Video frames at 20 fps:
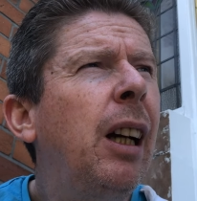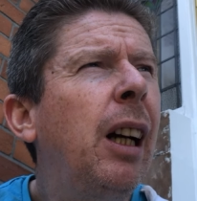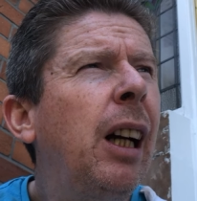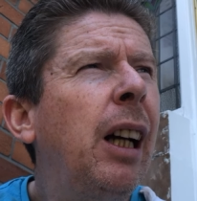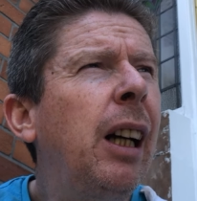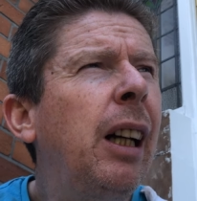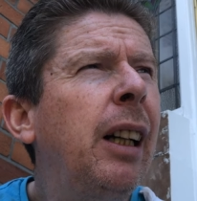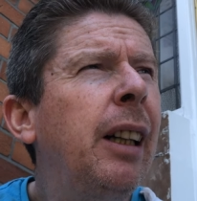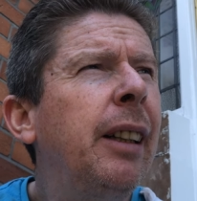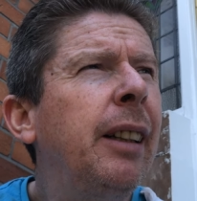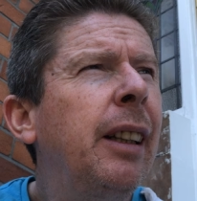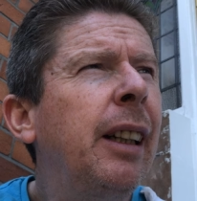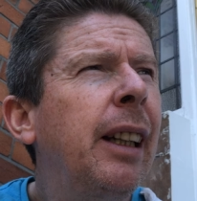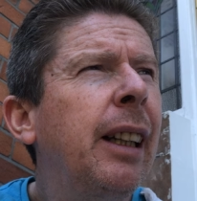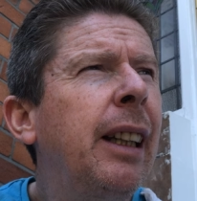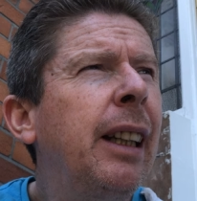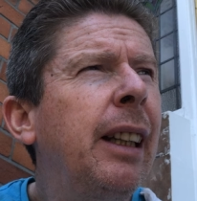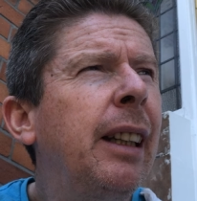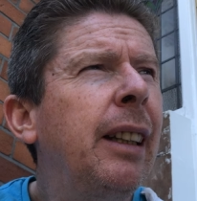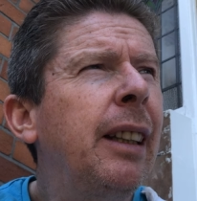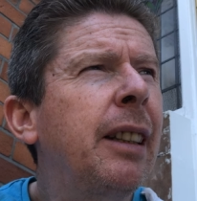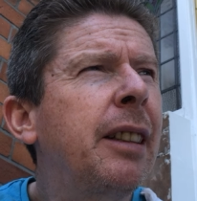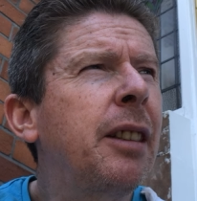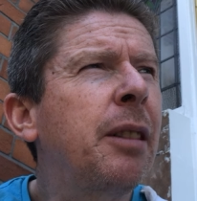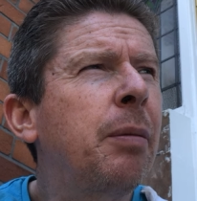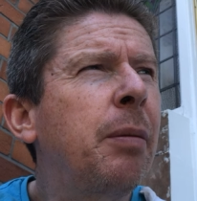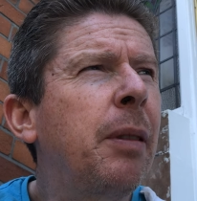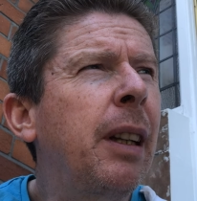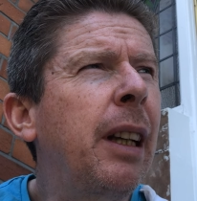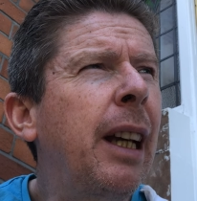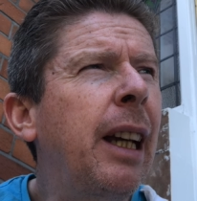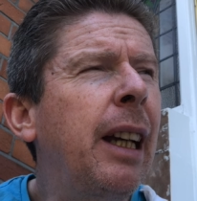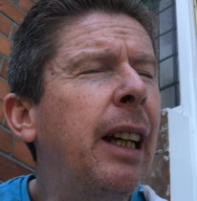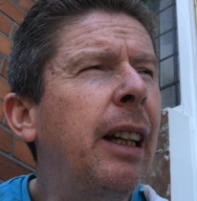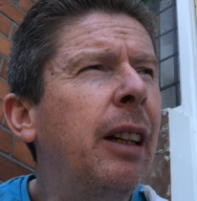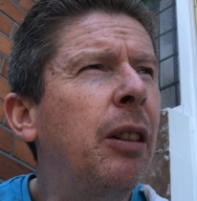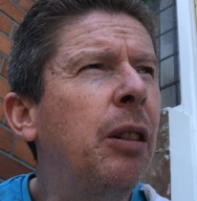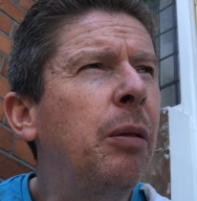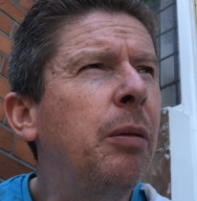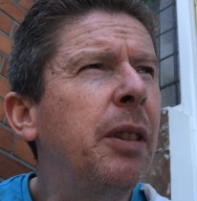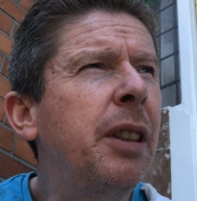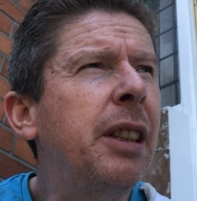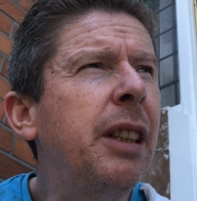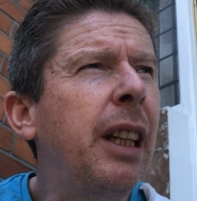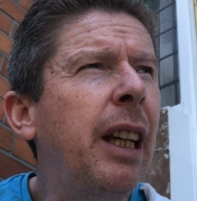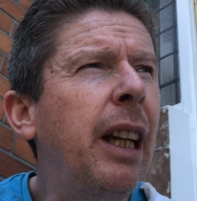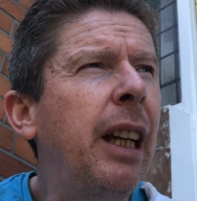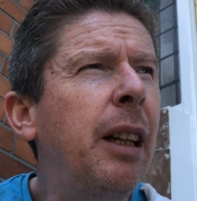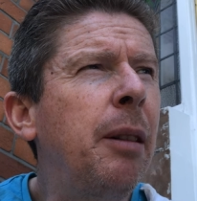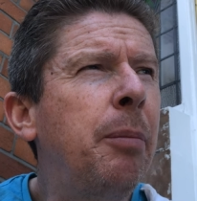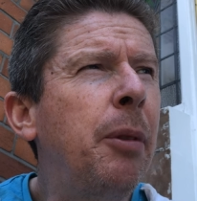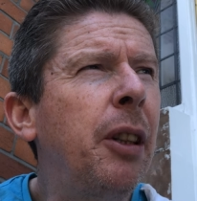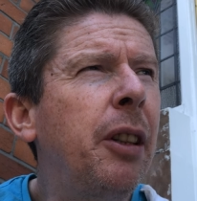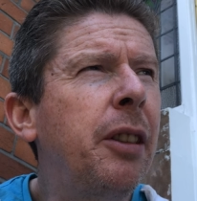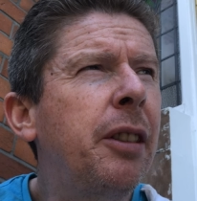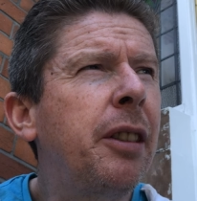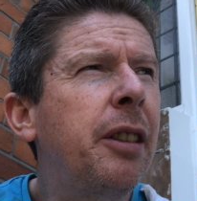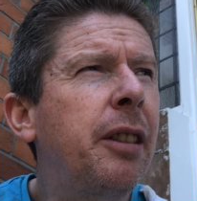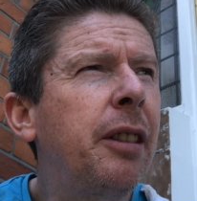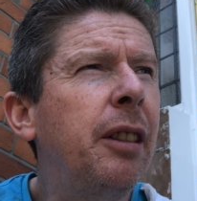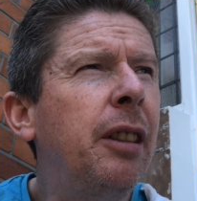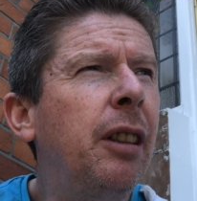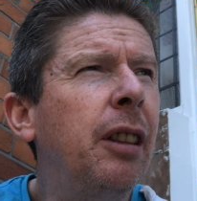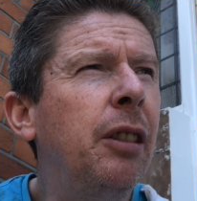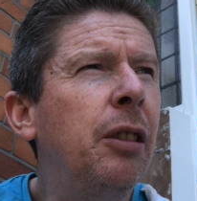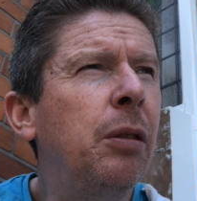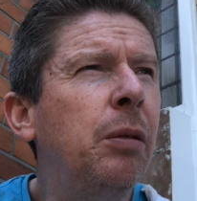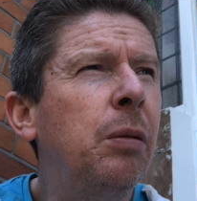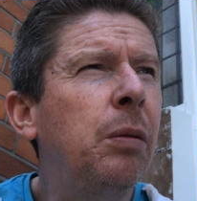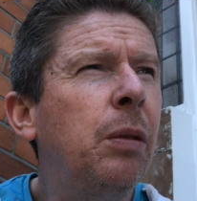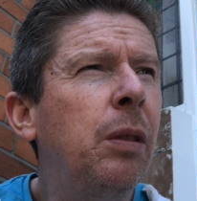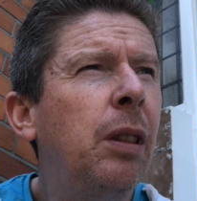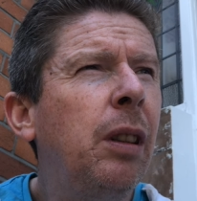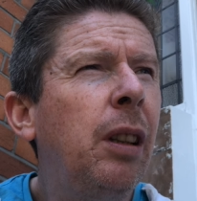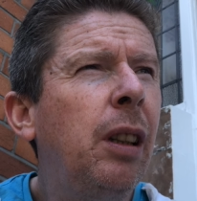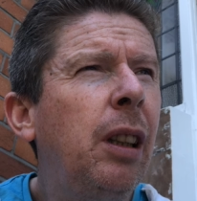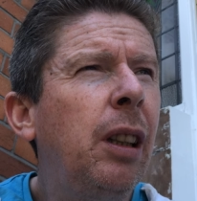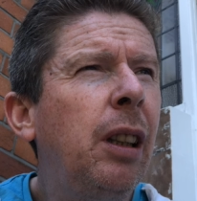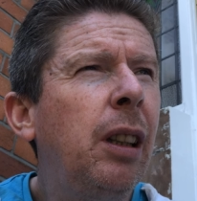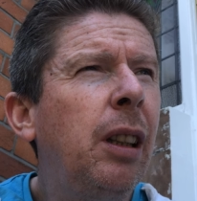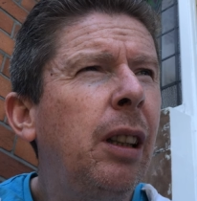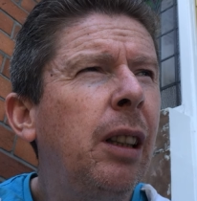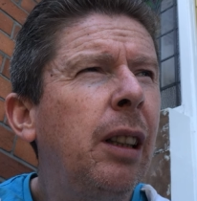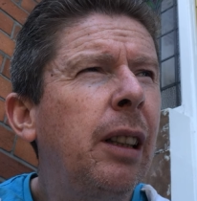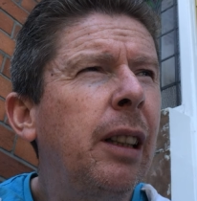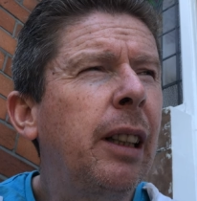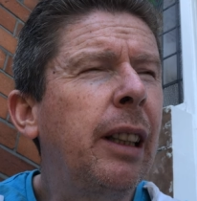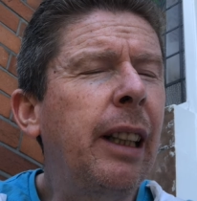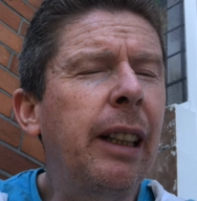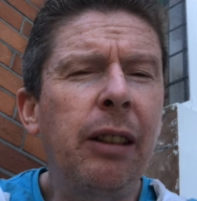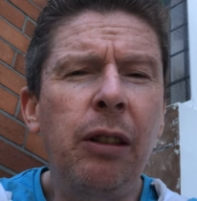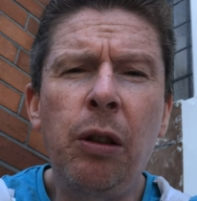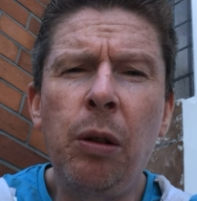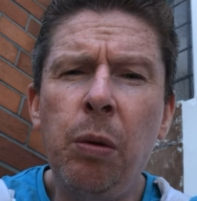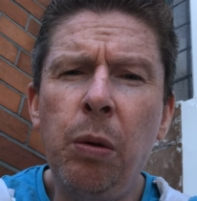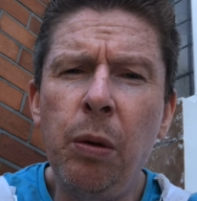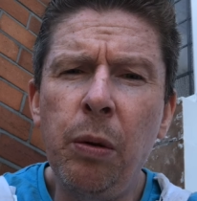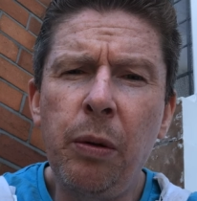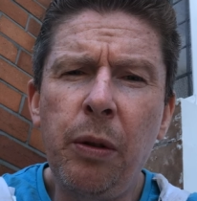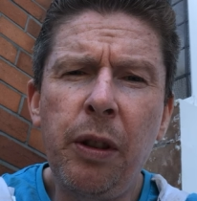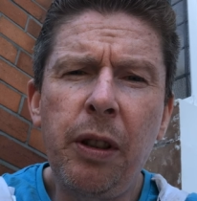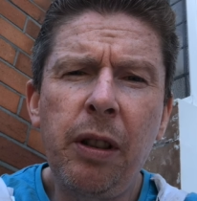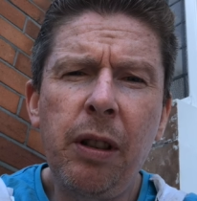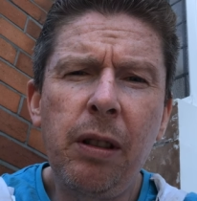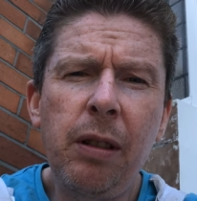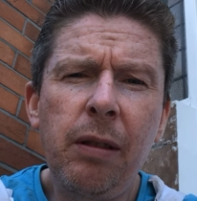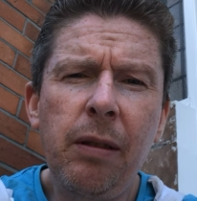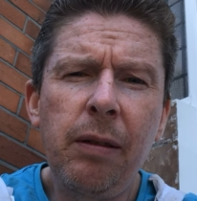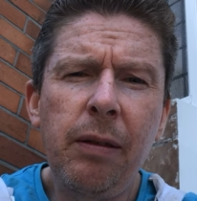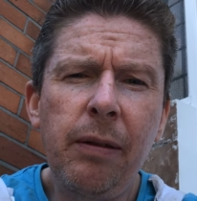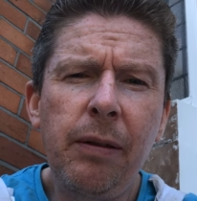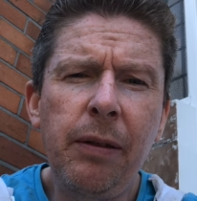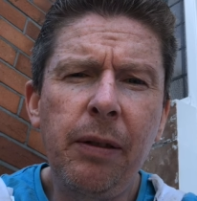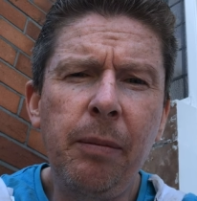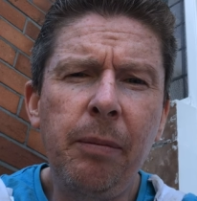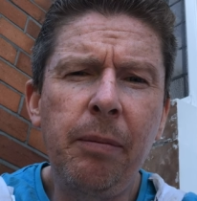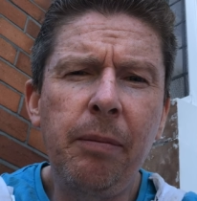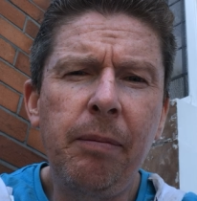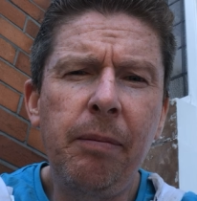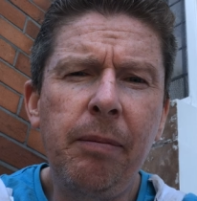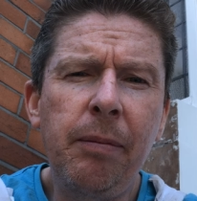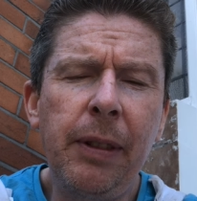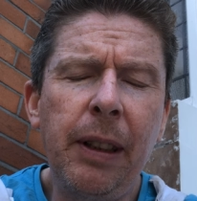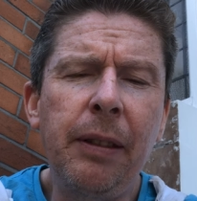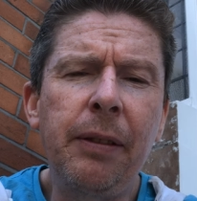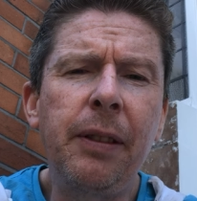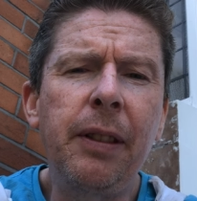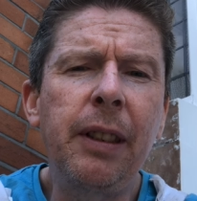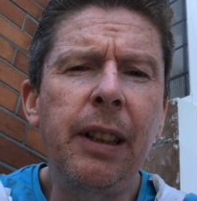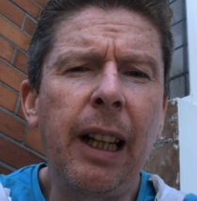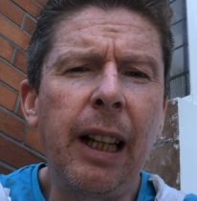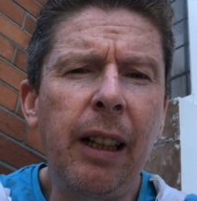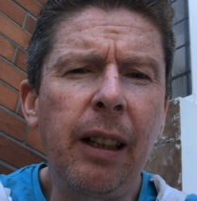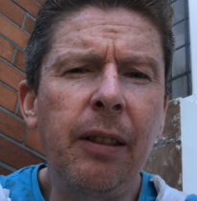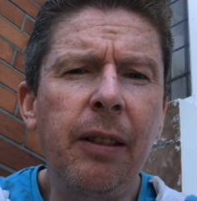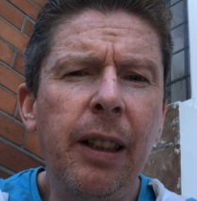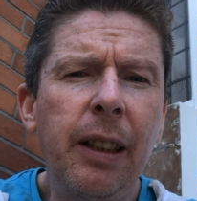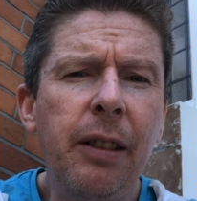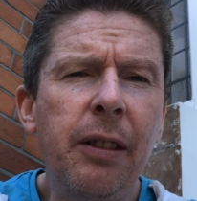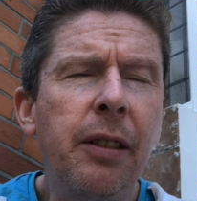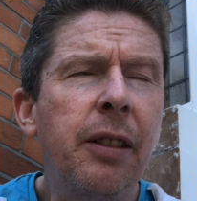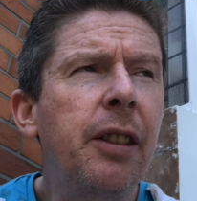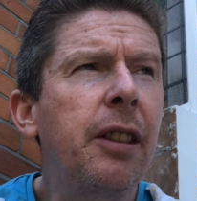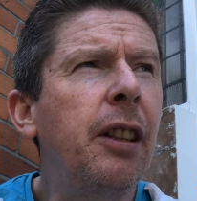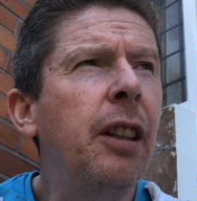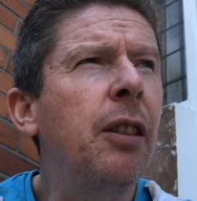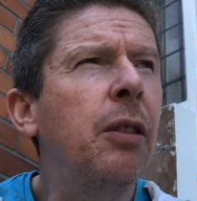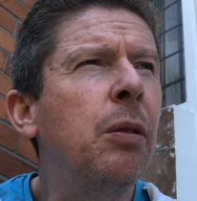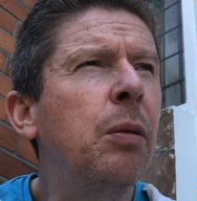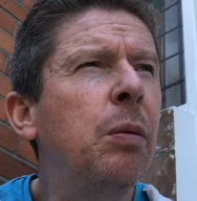And again, this is what I always say about getting quotes from different decorators, and